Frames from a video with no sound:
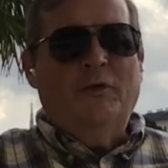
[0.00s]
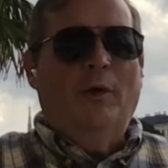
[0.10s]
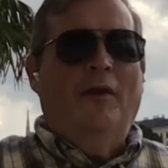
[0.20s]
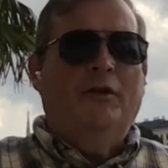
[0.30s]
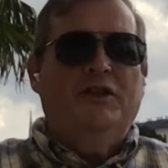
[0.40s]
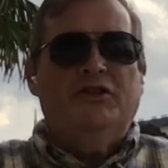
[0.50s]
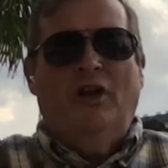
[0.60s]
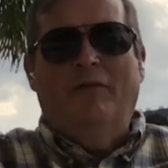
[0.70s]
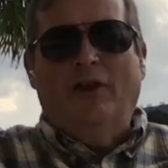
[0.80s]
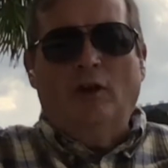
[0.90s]
another edition
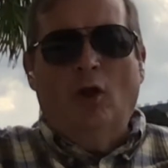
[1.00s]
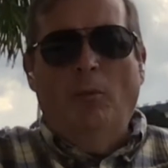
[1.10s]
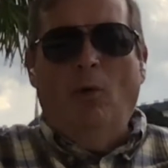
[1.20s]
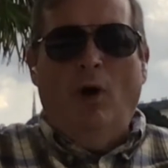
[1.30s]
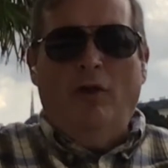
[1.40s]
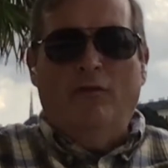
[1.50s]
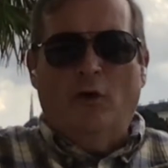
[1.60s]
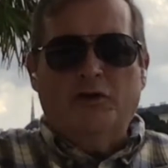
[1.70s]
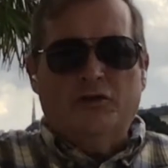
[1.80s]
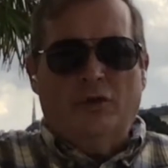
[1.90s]
of the Global Wealth
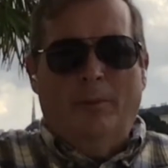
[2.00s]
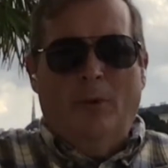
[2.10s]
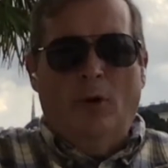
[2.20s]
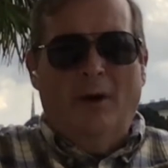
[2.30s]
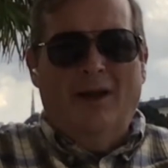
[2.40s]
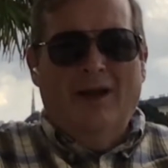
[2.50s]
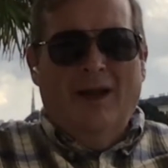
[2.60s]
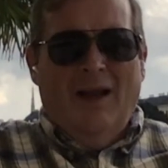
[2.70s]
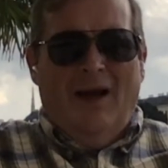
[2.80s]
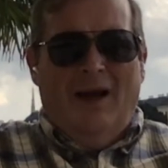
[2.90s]
Fortress Report.
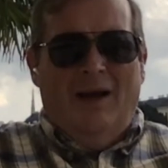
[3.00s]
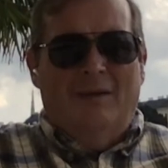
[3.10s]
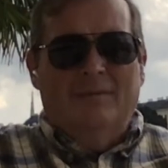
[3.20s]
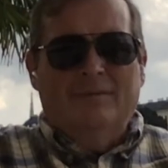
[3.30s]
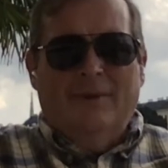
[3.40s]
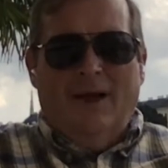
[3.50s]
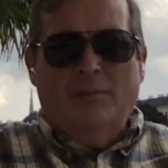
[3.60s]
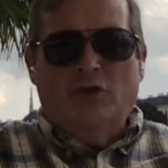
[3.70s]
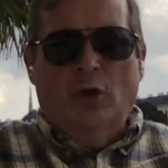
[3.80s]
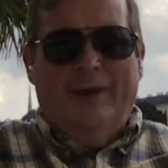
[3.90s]
I'm
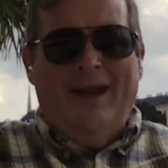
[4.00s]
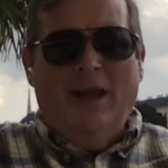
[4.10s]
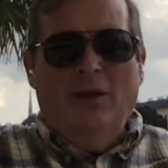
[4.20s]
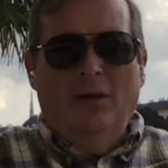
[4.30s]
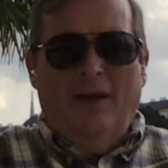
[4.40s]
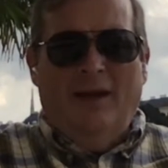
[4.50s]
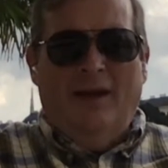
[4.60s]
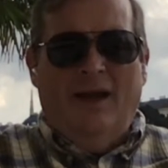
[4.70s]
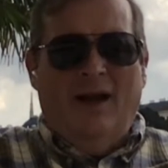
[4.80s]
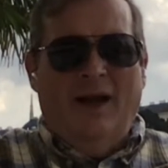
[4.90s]
Joel Nagel
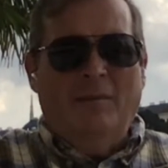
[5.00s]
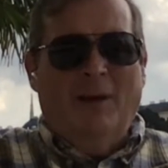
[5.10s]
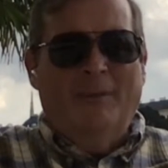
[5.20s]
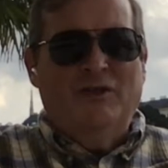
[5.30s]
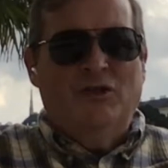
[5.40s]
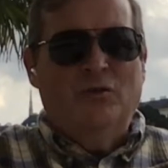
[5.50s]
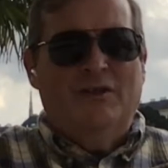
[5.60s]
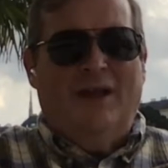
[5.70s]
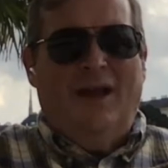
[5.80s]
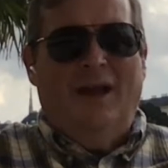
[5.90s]
and I am coming to you
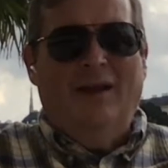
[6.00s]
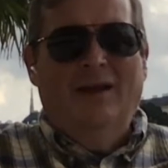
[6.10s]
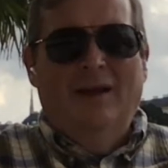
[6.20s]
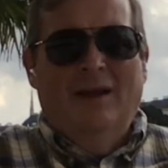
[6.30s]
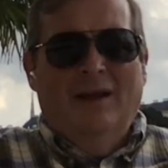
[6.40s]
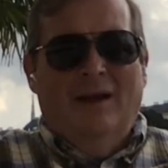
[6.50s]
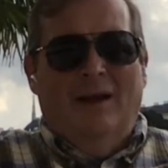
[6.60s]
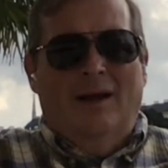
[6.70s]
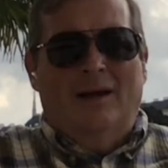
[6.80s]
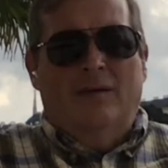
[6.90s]
today
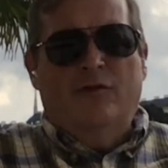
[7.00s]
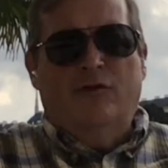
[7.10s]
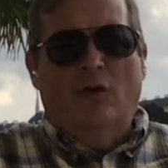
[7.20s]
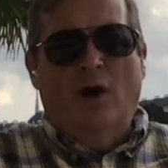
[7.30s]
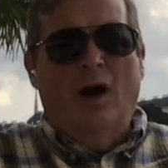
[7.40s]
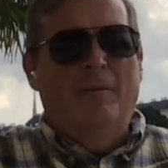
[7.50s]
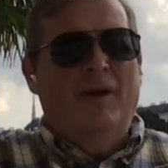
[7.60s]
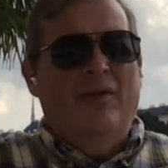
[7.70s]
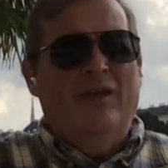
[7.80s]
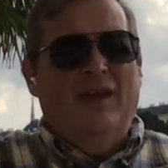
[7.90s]
from
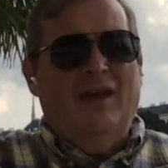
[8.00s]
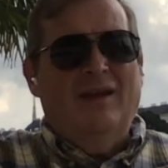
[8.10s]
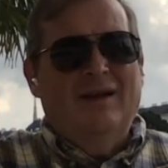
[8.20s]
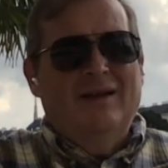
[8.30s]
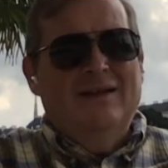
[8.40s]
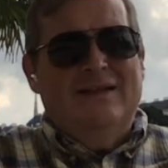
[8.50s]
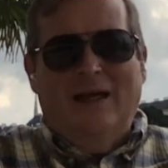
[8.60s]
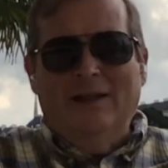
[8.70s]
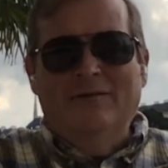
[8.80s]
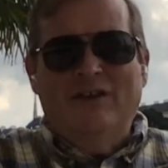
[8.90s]
the
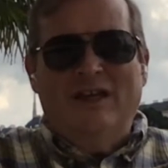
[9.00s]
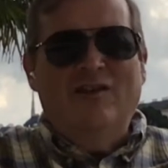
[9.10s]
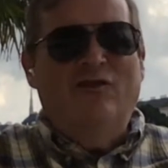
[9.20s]
Tel Aviv